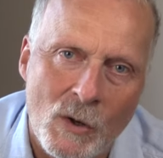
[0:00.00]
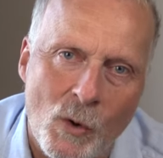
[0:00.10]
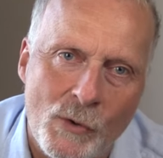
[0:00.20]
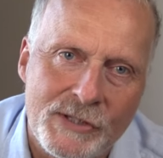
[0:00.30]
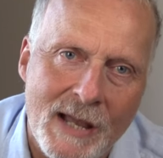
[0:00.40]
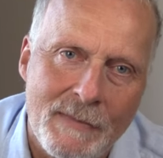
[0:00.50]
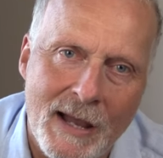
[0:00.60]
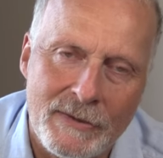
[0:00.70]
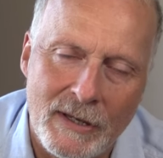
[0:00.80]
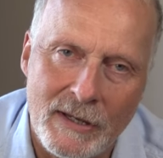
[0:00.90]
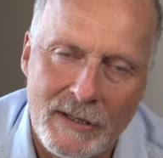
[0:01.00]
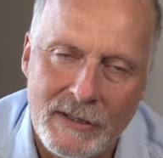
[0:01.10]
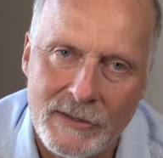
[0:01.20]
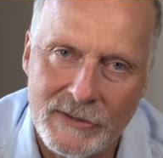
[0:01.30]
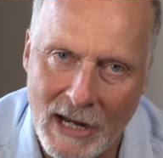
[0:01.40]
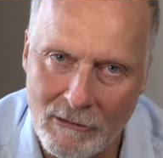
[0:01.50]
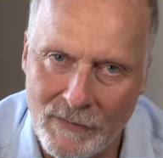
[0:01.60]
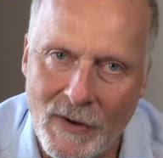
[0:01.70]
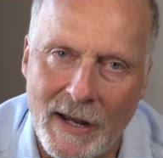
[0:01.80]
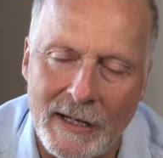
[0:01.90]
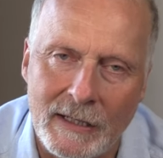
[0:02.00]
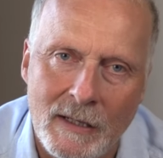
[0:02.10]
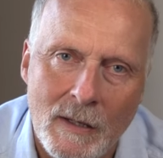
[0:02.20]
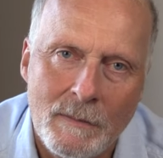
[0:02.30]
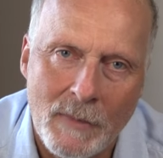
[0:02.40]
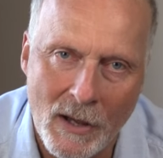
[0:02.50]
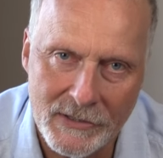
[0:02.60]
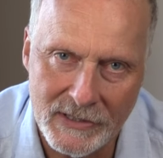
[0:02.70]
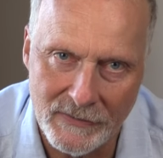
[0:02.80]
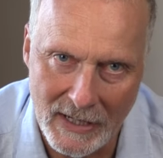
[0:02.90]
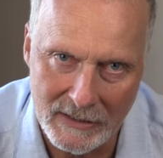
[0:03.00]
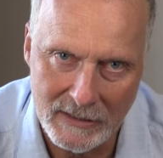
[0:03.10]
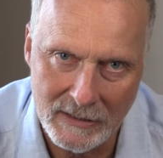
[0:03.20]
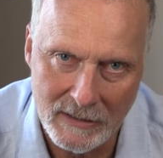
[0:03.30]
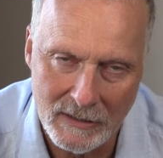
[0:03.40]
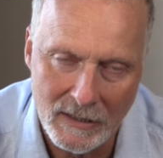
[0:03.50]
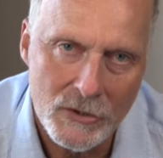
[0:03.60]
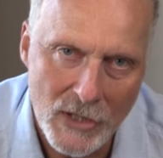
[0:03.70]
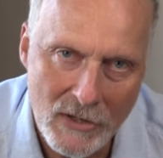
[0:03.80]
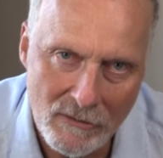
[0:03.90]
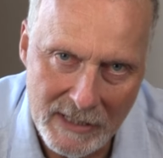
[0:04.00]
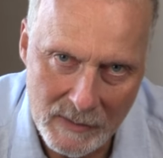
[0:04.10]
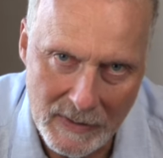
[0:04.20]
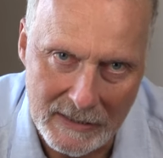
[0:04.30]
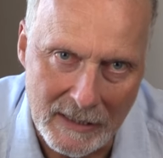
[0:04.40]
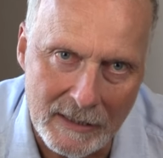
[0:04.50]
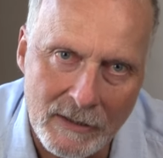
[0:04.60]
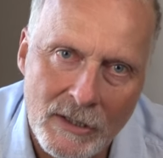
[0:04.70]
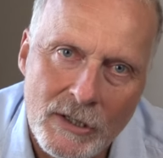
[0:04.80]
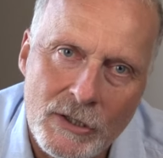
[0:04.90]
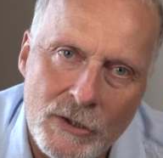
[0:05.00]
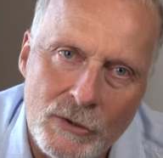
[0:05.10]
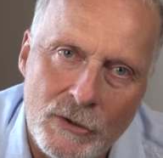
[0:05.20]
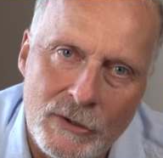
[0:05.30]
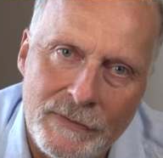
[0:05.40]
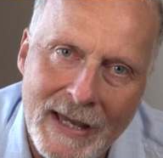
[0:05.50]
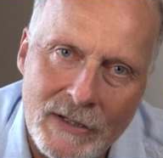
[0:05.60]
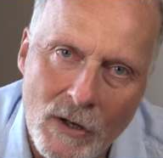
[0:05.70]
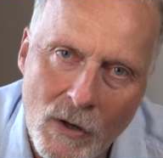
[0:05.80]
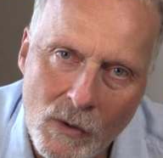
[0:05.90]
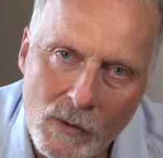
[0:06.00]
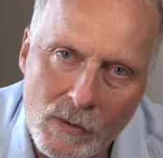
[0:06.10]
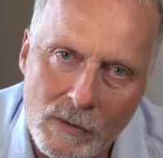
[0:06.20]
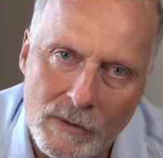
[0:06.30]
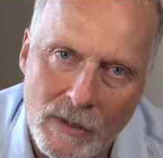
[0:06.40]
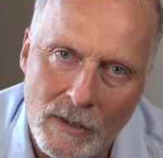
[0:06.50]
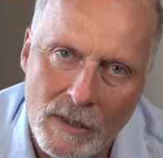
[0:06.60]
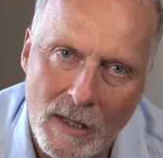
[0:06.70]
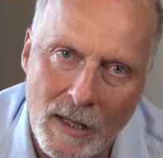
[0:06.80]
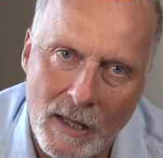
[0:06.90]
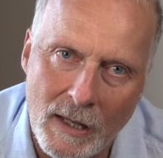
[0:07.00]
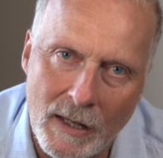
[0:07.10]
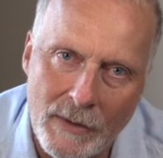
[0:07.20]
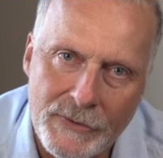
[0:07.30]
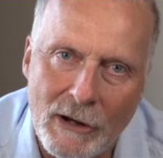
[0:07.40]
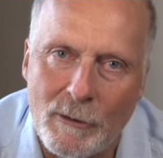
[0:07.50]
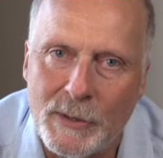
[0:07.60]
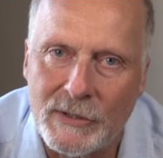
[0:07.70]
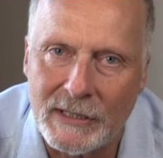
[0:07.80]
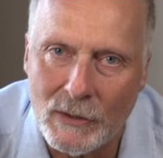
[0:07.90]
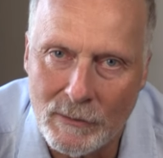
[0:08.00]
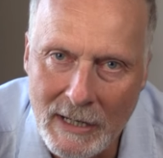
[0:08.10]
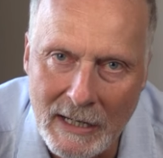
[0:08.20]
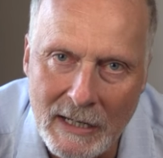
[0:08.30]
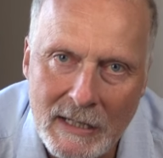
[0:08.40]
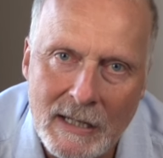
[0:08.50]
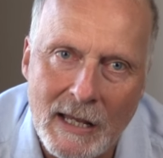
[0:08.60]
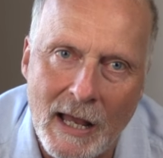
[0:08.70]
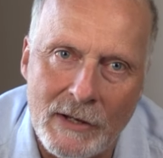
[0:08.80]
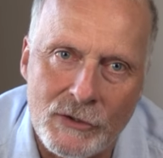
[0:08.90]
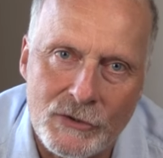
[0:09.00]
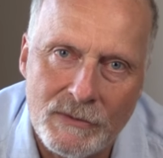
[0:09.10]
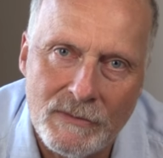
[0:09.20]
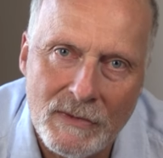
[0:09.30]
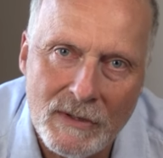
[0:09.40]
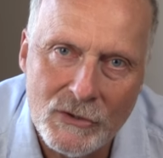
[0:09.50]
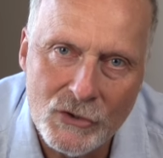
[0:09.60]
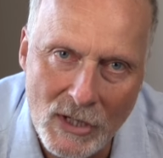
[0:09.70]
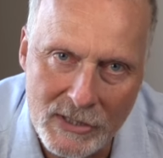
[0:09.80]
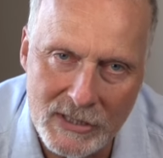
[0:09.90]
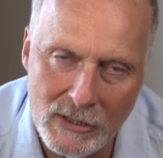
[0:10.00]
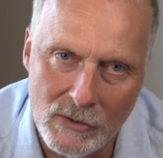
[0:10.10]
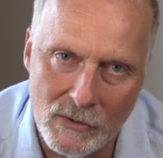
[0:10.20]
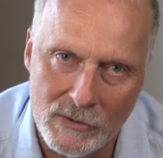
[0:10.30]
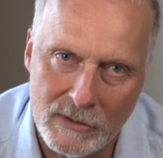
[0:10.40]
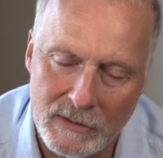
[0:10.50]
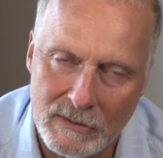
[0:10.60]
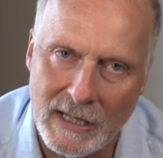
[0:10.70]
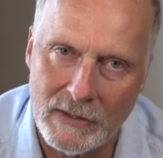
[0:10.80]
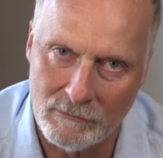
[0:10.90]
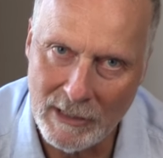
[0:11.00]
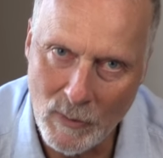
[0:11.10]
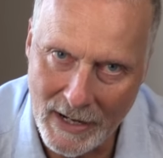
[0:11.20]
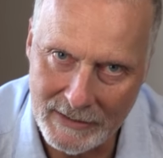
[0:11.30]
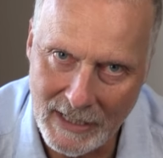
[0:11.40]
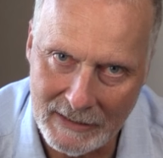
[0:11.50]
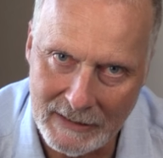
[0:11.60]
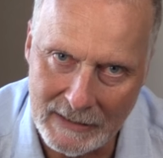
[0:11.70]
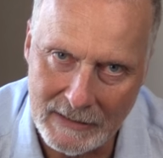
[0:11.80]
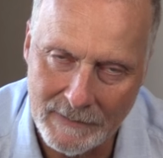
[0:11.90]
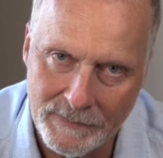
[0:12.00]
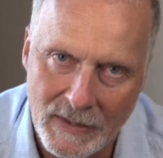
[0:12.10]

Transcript: or some other terrifying past event. Generally speaking, you could have had a whole therapeutic career and just use, say, the rewind technique